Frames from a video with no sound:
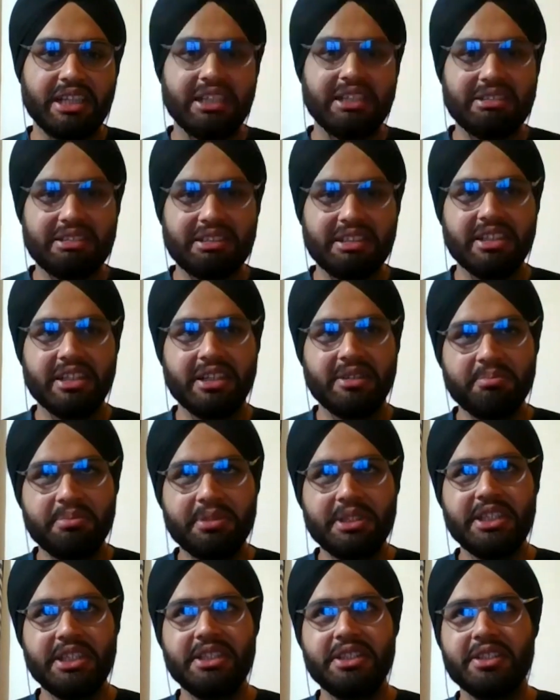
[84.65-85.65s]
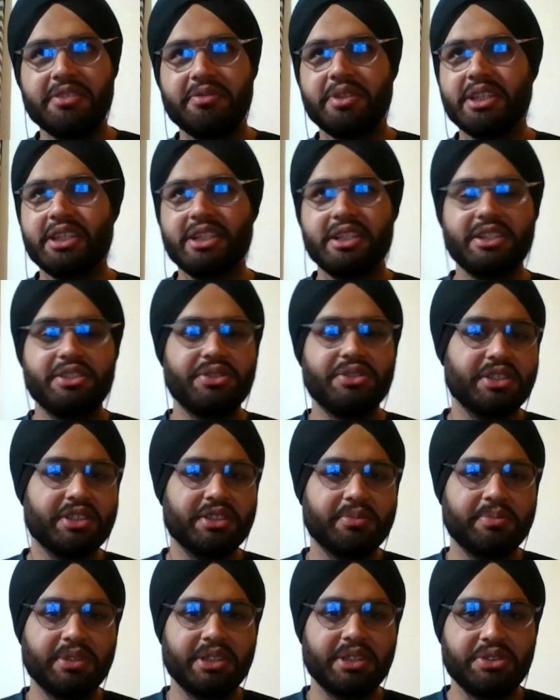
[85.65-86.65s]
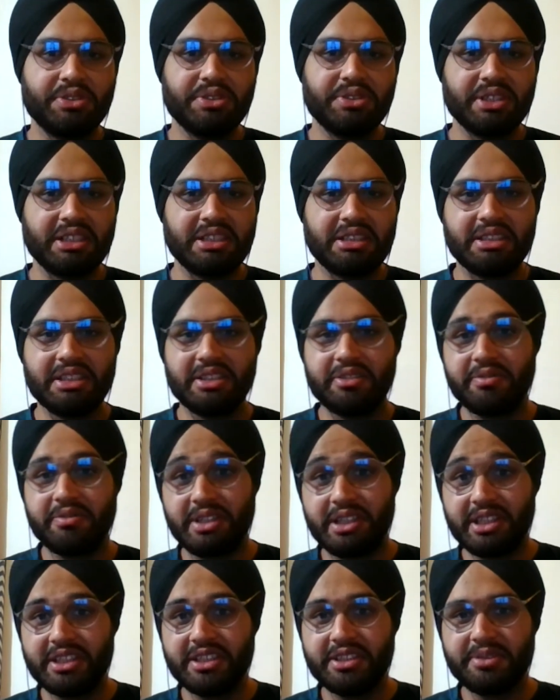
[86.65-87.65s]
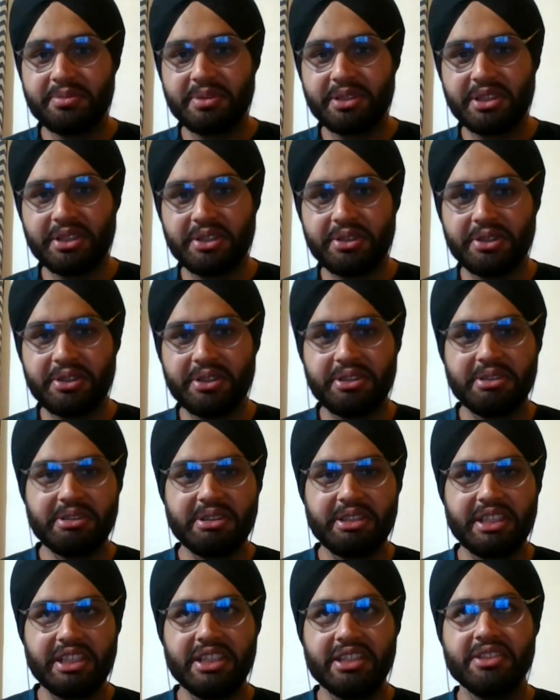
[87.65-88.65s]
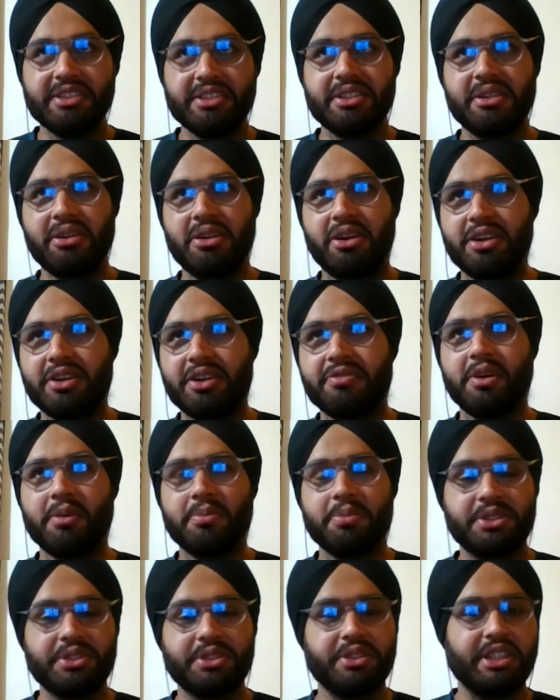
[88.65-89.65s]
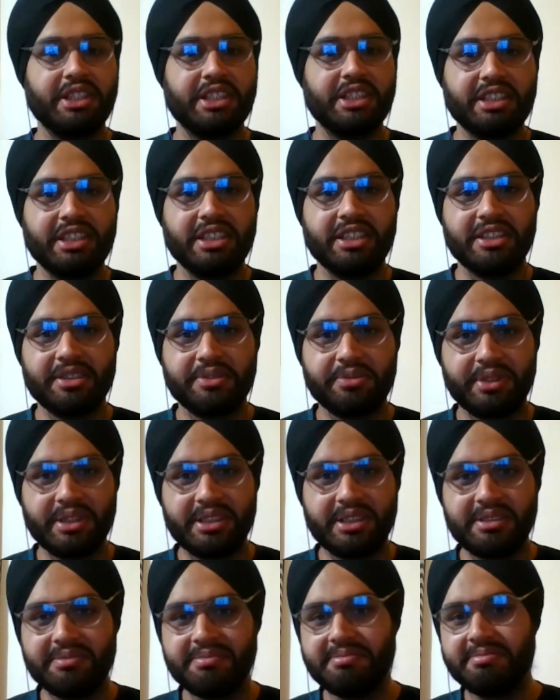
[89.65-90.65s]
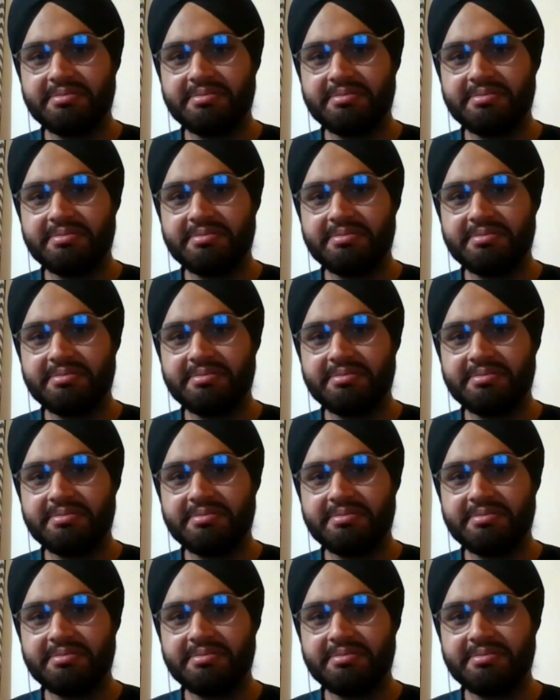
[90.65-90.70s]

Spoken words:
Like the company, the work culture is pretty chill. The work is pretty good. There's a lot of opportunity there as well.